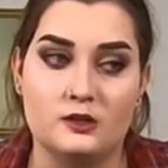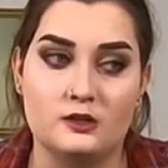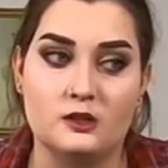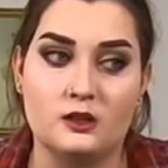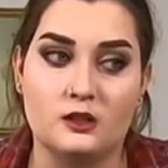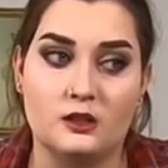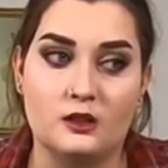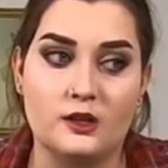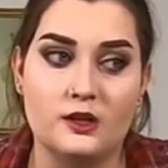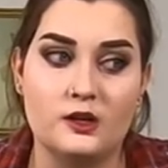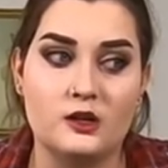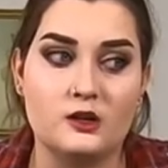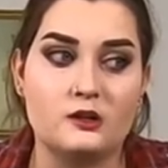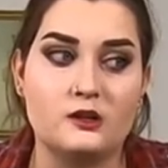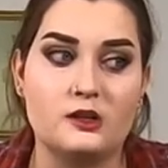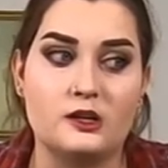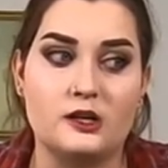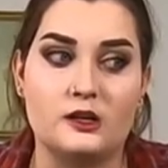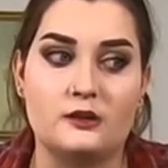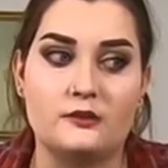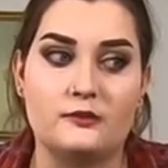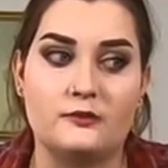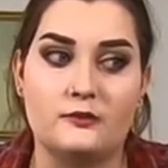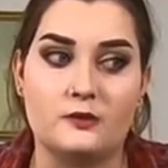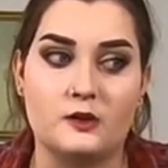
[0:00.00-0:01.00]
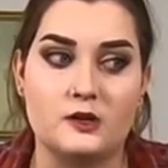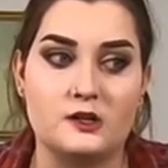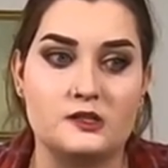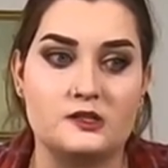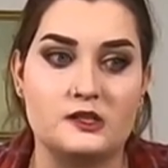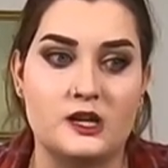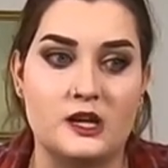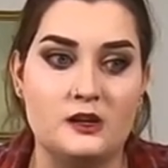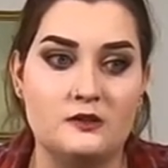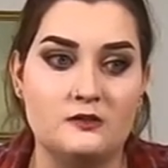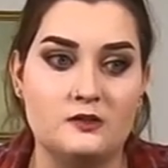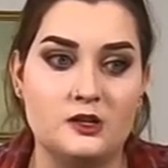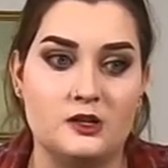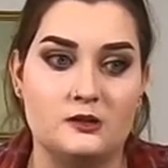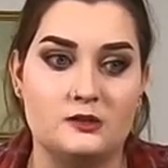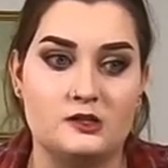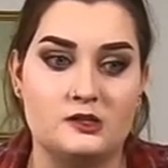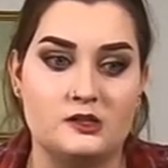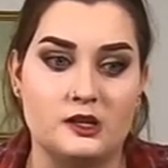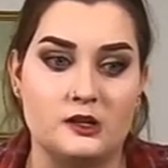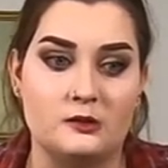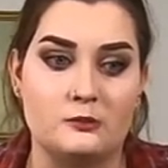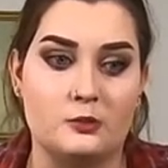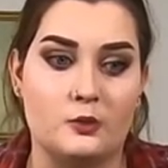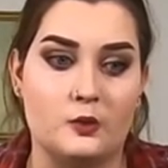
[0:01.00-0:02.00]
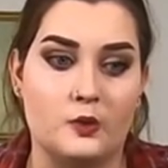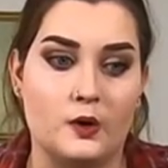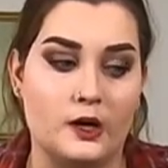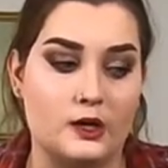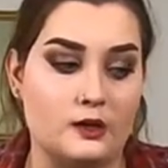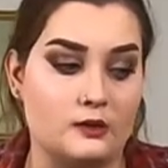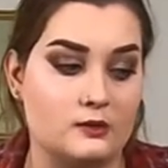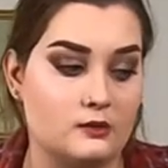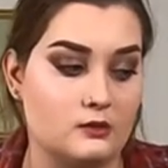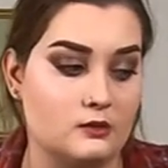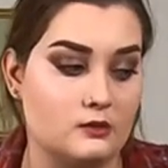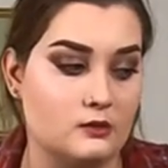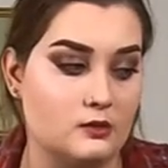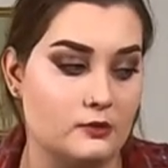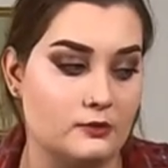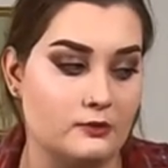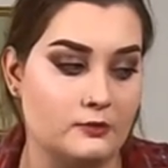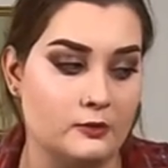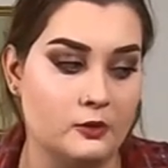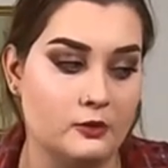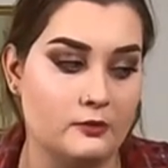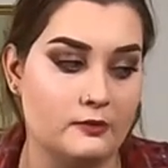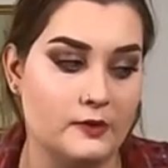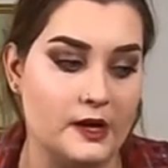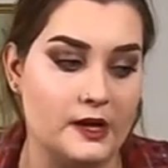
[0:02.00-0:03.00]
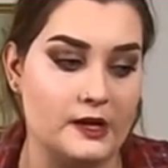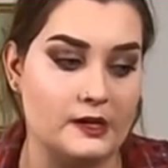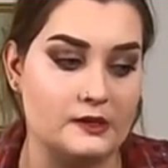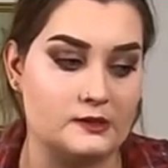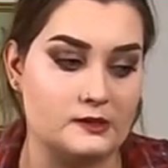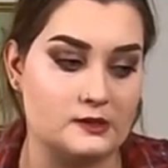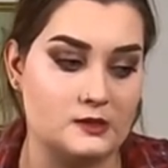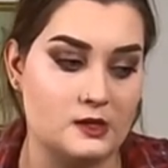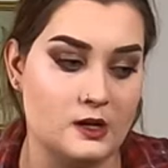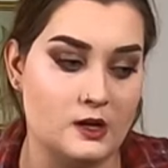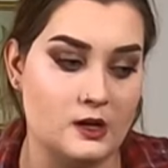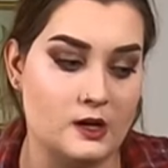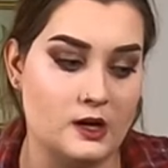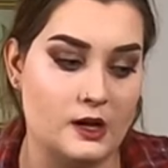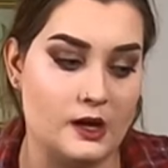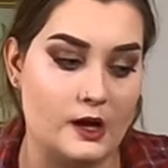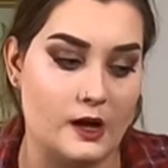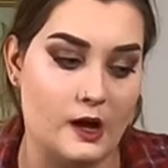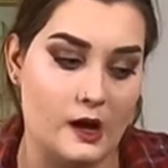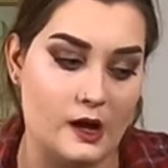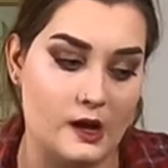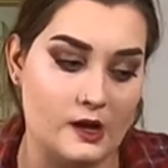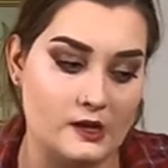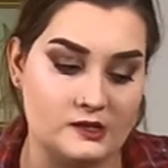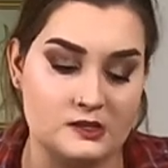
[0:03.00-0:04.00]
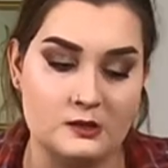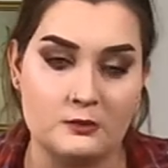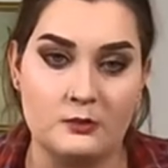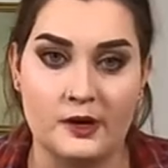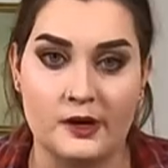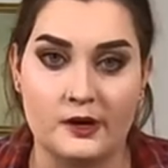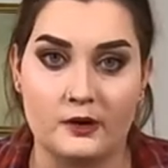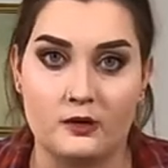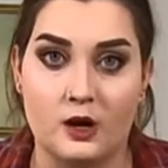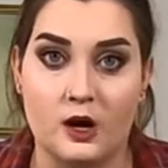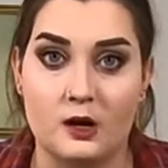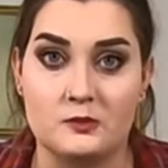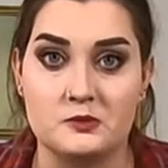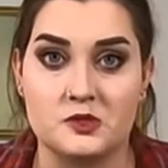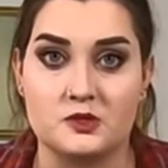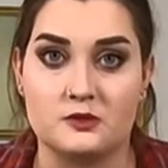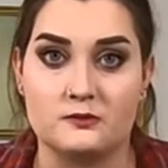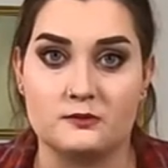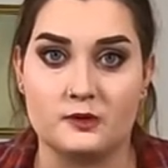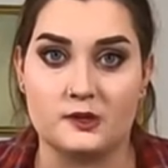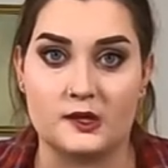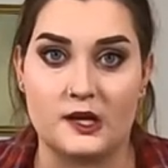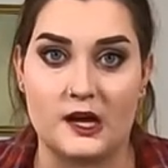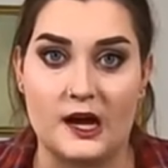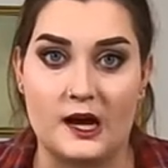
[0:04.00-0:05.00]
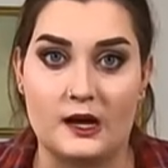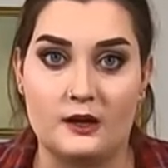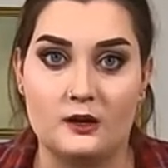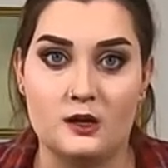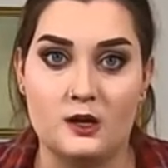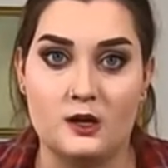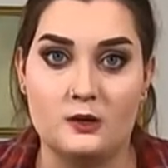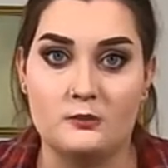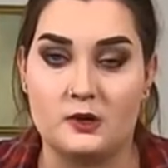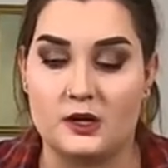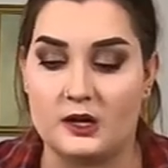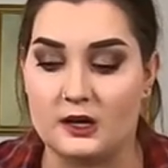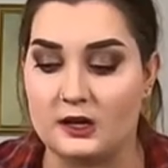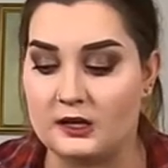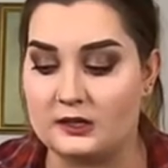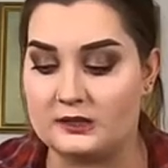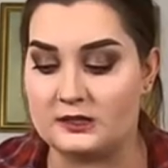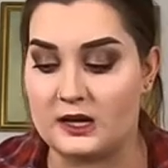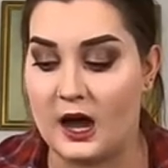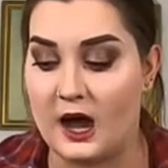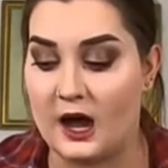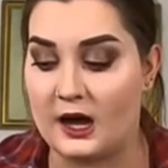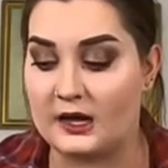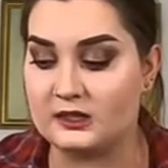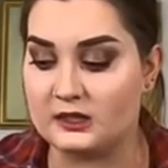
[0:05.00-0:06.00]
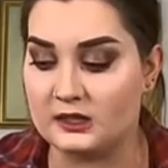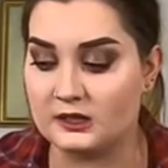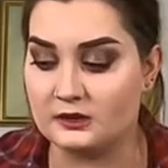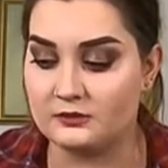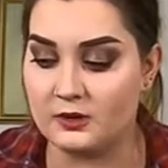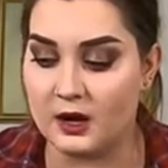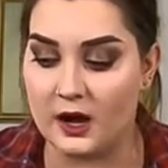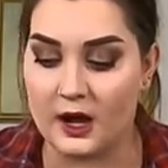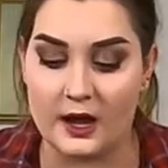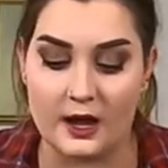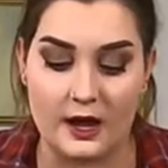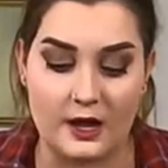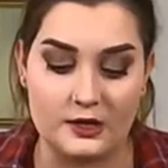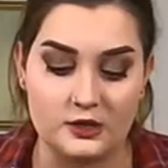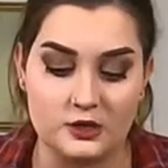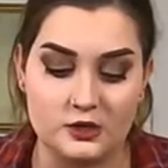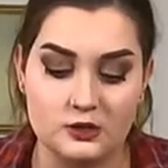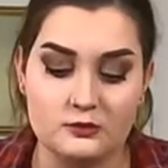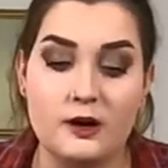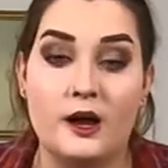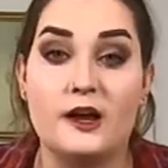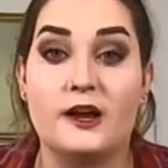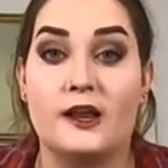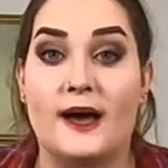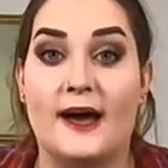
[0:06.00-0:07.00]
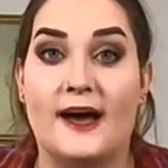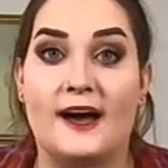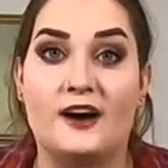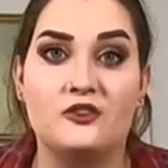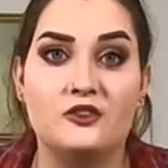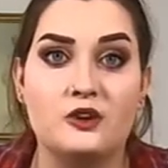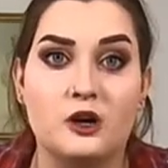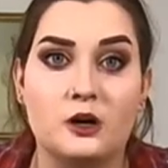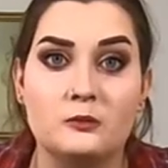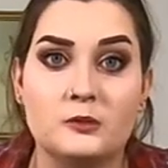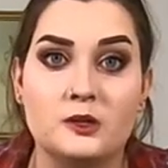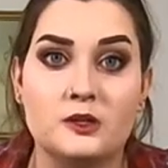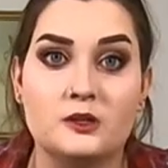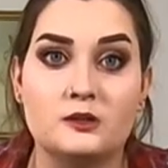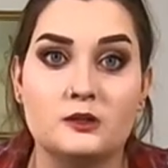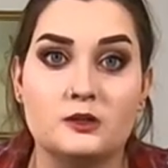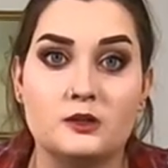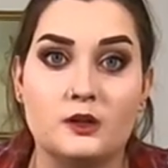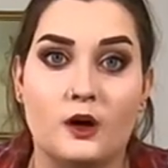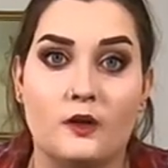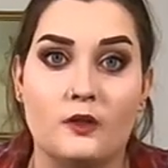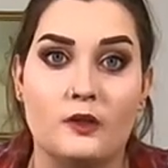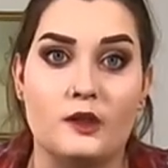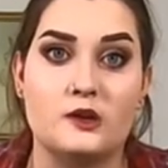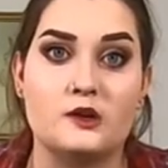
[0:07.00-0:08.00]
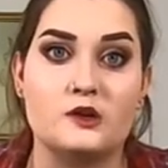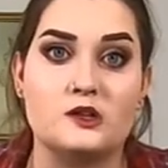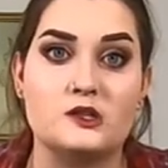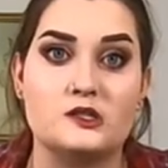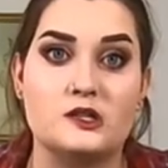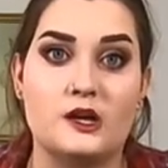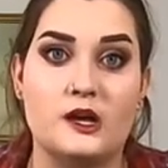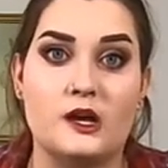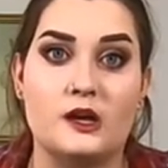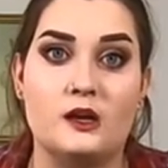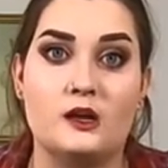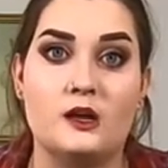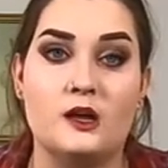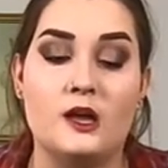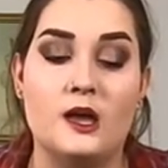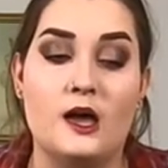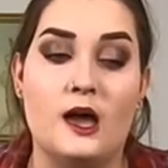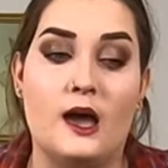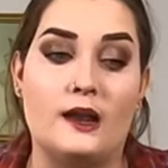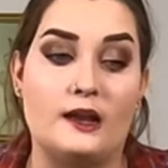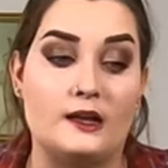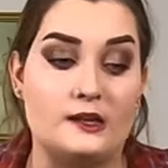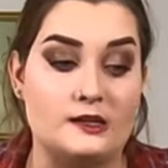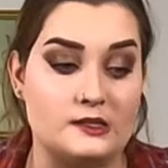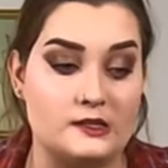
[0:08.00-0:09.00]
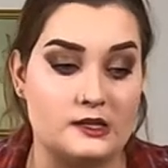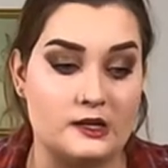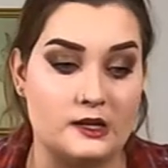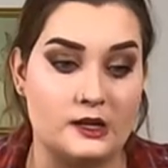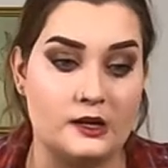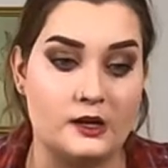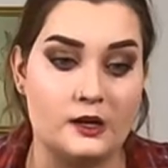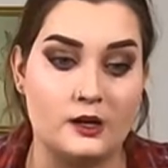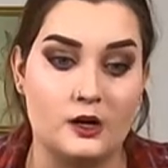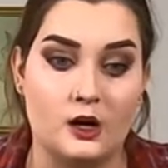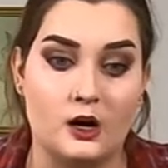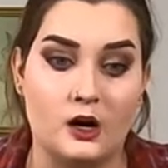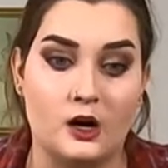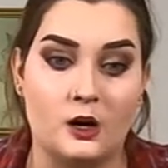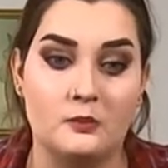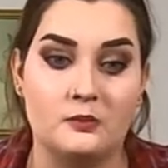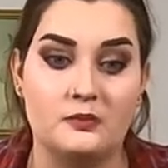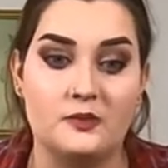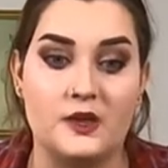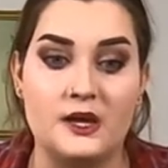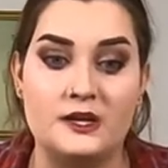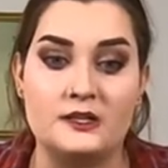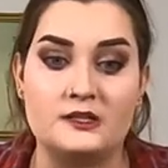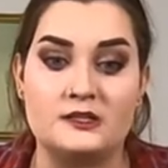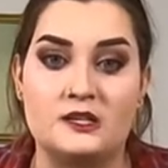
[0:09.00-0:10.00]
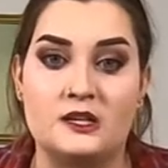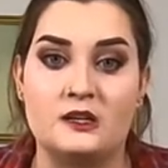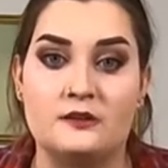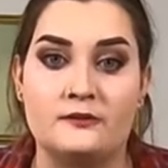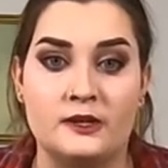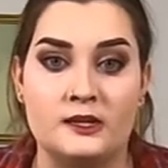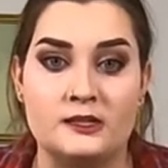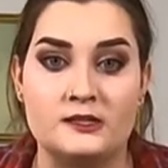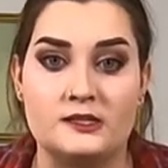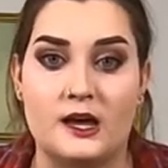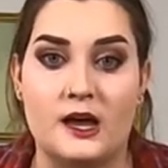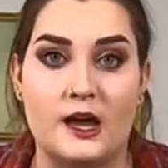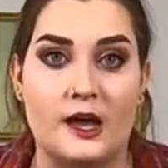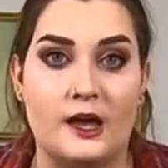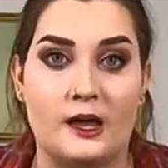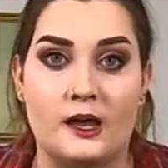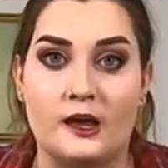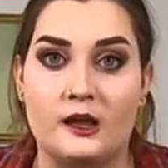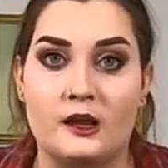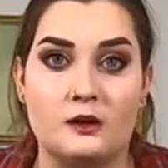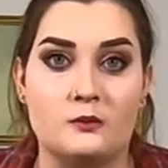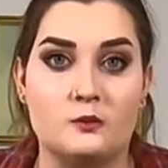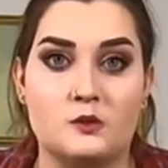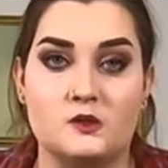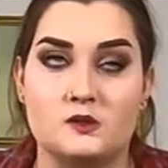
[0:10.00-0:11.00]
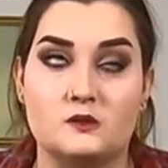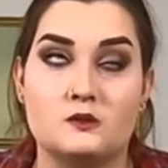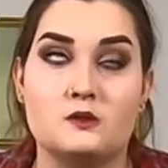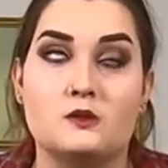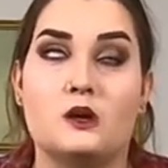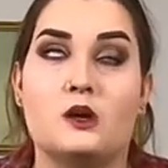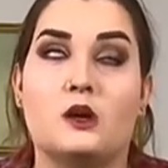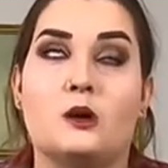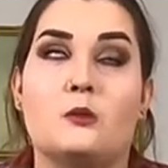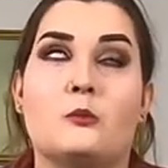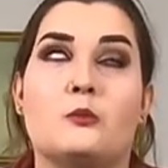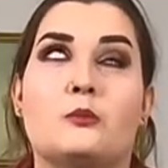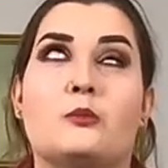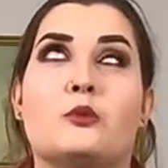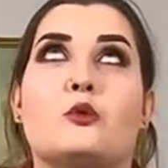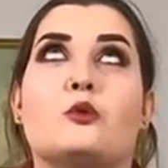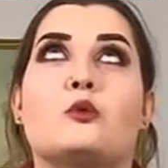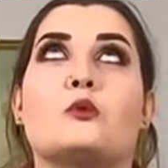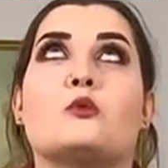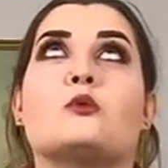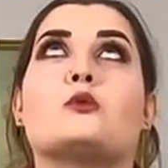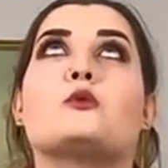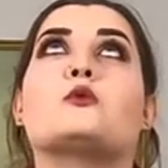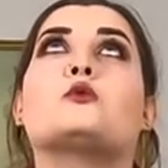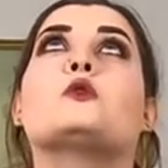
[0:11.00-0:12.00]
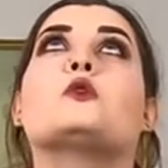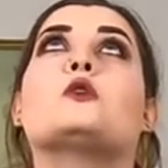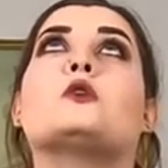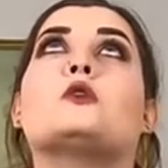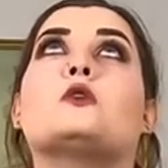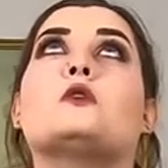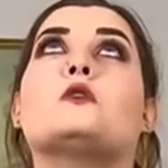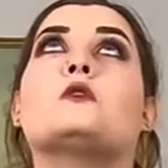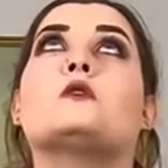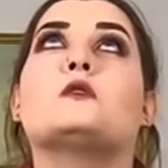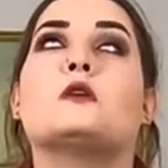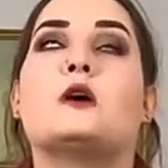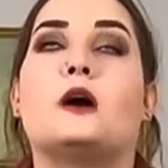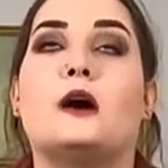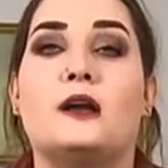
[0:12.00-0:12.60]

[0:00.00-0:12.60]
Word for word: literally, for a safety standpoint, the full face is the better option for that because I did ride I do ride half helmet on the interstate and I did it on um, Thanksgiving Day and it was brutal.